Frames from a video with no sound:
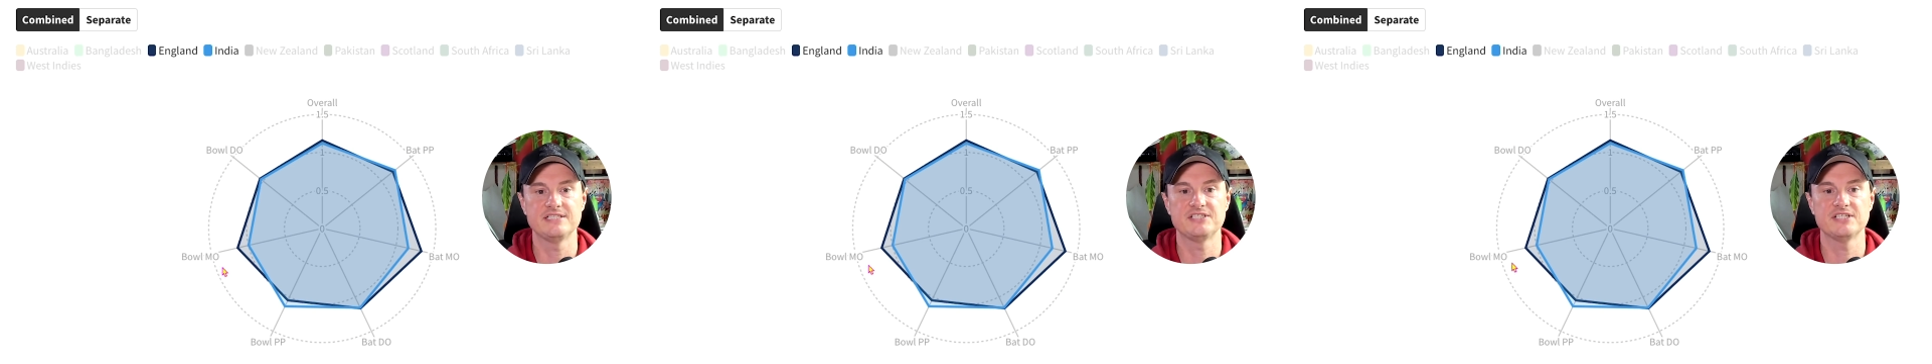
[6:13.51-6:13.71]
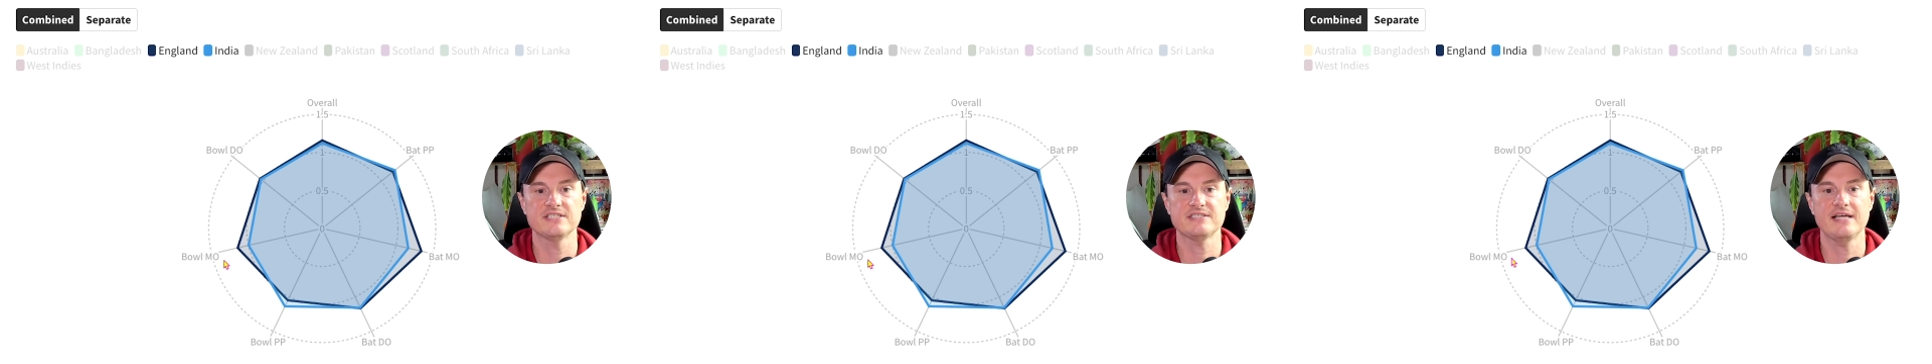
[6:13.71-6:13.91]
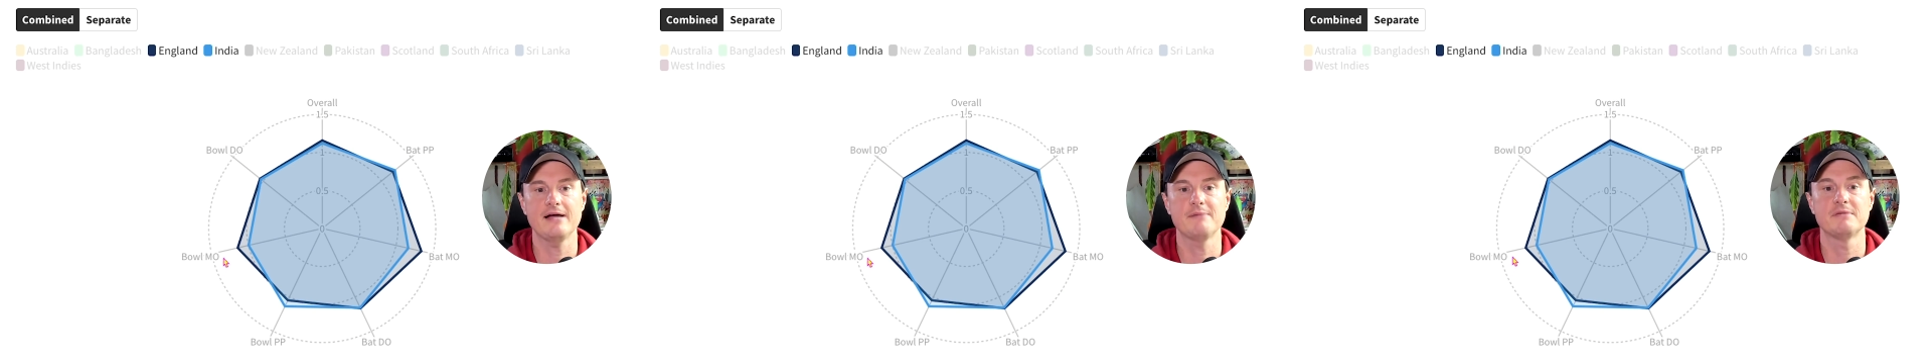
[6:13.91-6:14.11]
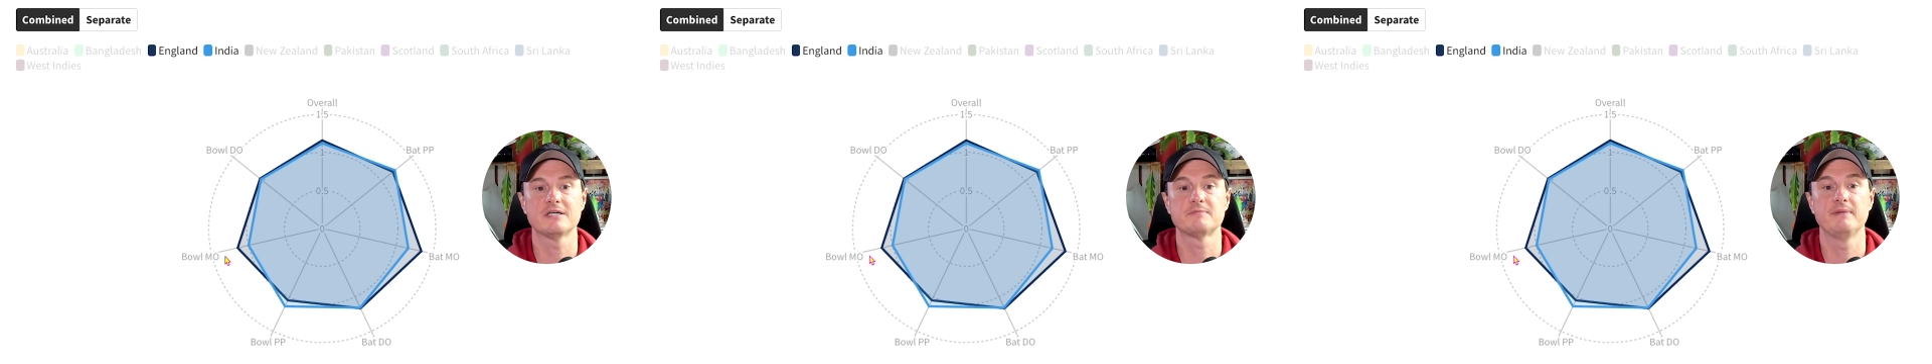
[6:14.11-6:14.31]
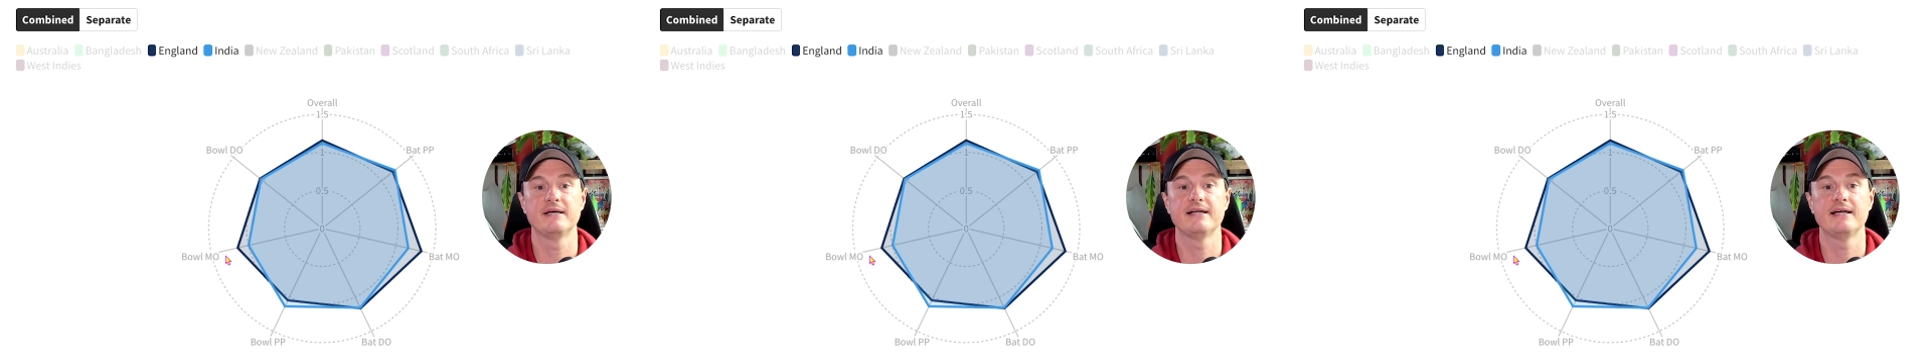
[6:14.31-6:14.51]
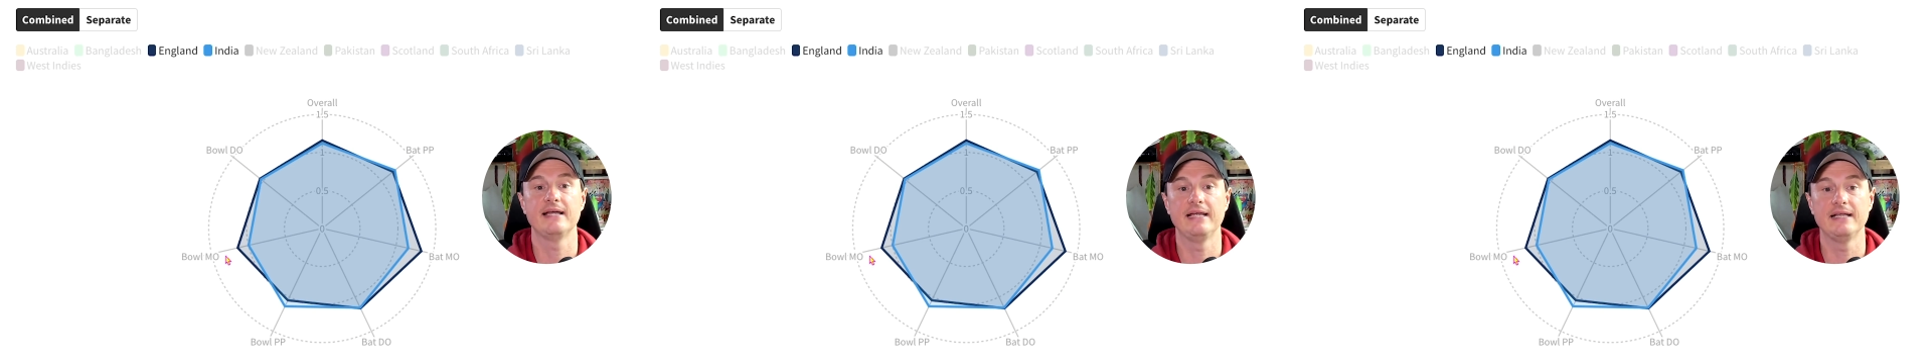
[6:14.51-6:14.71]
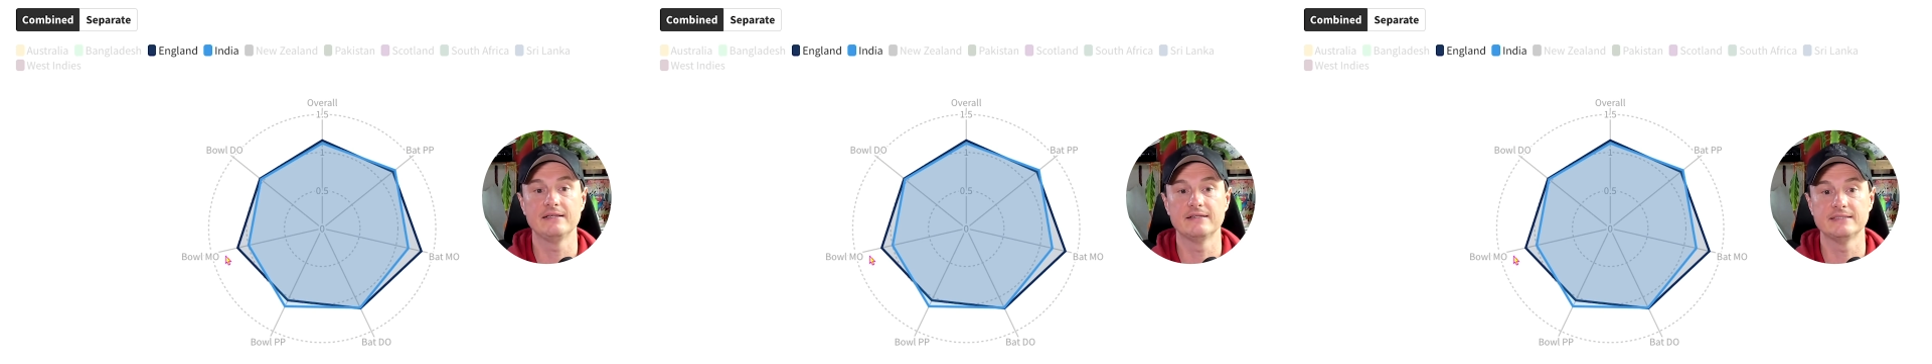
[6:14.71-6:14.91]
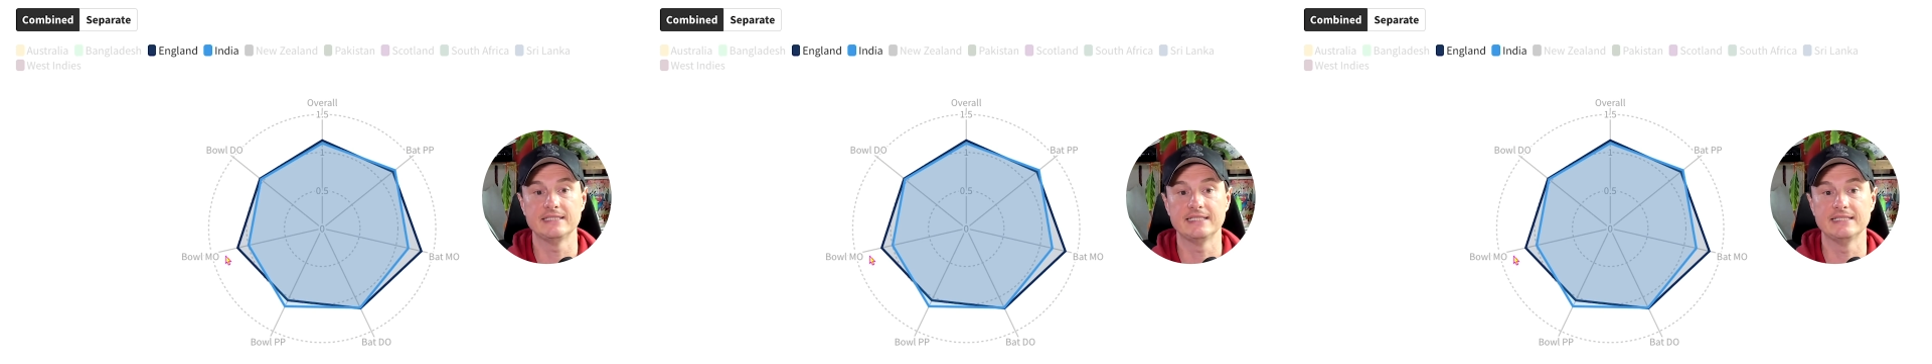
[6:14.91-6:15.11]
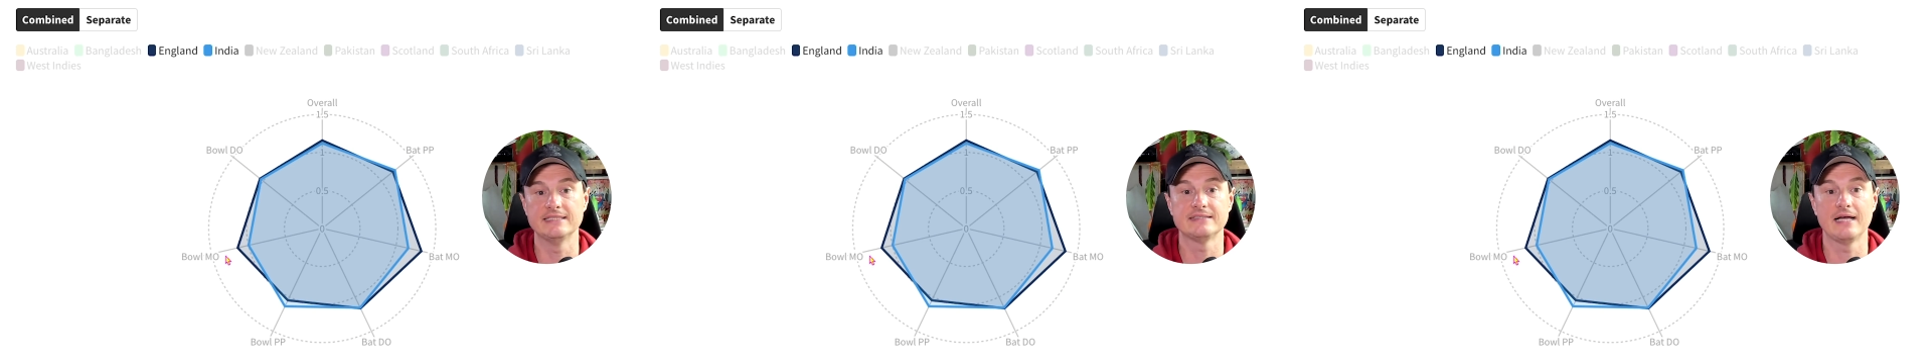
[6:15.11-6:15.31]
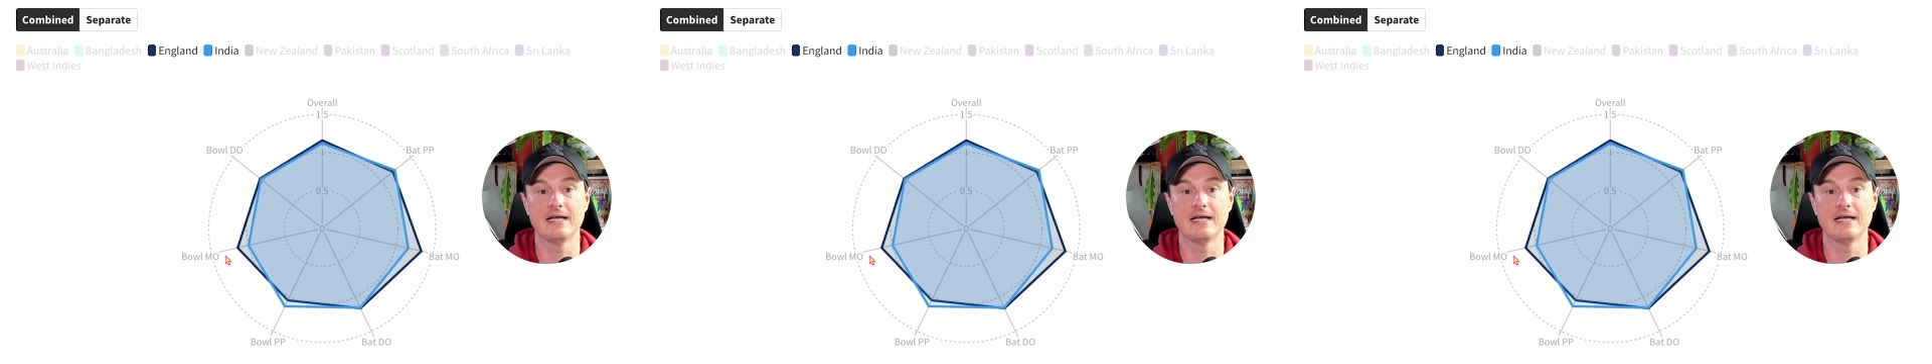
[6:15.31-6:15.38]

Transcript: just how much better England is